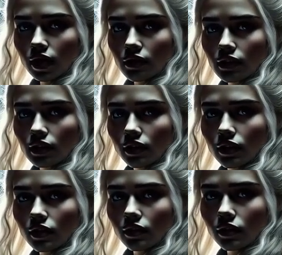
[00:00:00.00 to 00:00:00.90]
Cersei
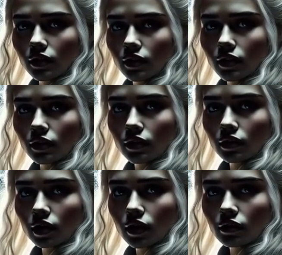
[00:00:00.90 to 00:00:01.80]
tapped a
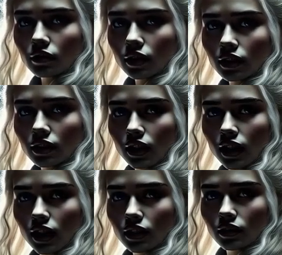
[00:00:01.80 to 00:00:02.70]
fingernail against the
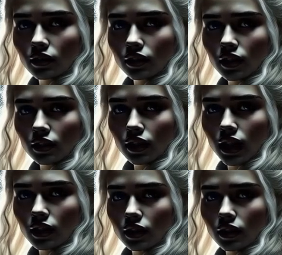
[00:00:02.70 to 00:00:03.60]
surface of the
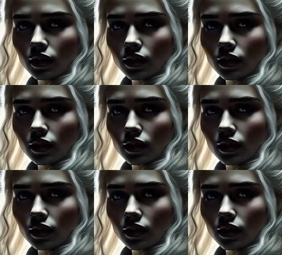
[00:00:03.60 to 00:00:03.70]
table.